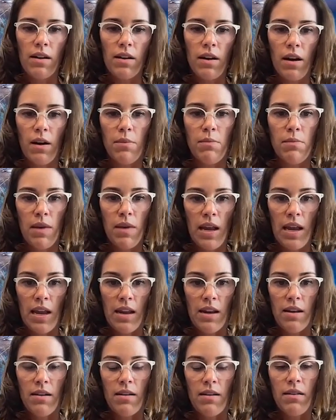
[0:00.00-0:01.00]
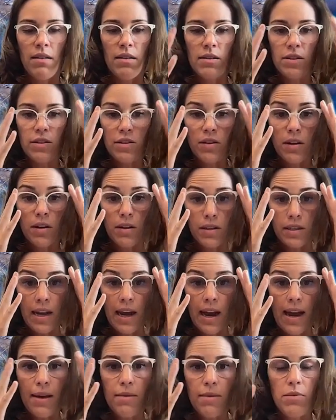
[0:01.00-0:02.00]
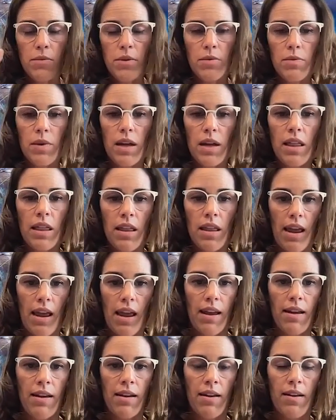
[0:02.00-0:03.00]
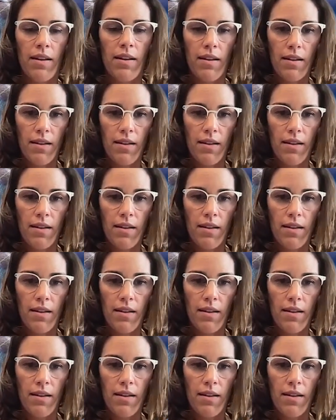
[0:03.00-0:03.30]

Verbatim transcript: come in to a time where we think